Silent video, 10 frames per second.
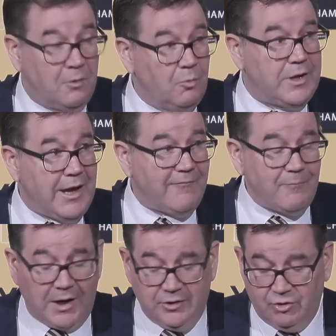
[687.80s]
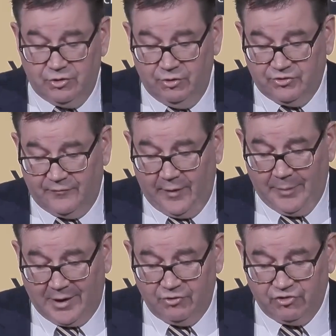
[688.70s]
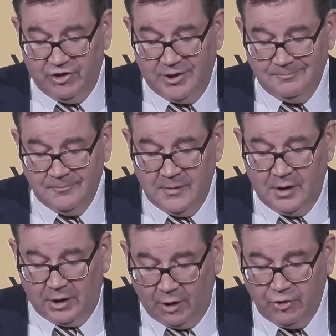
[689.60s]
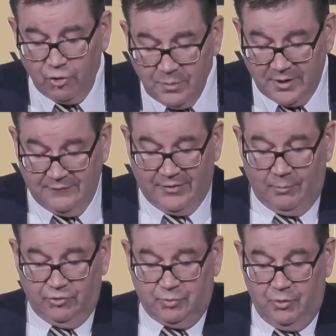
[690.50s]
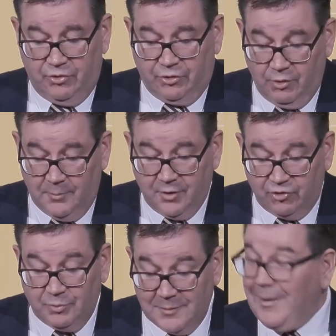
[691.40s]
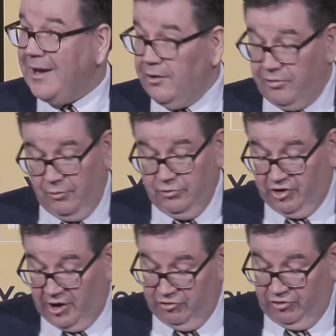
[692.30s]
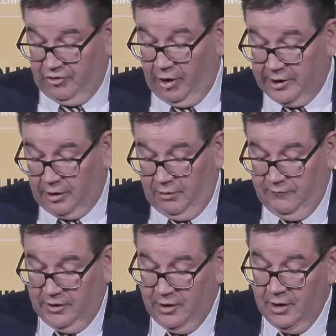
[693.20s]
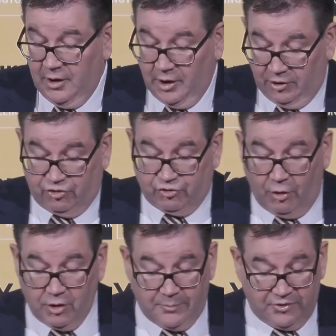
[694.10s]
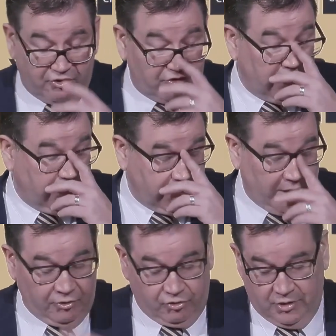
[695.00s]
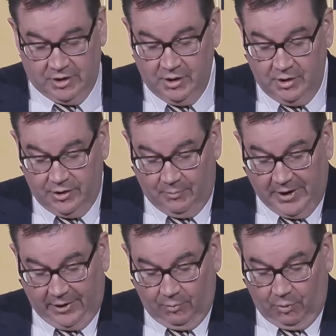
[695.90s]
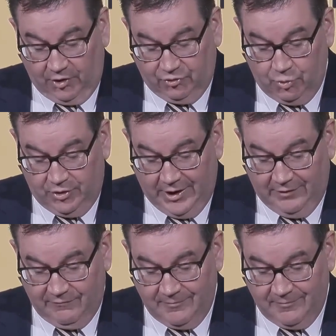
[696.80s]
We have made good use of our balance sheet, and I do believe that was worth doing because we made it through challenges like COVID in a stronger position as a country than we otherwise would have.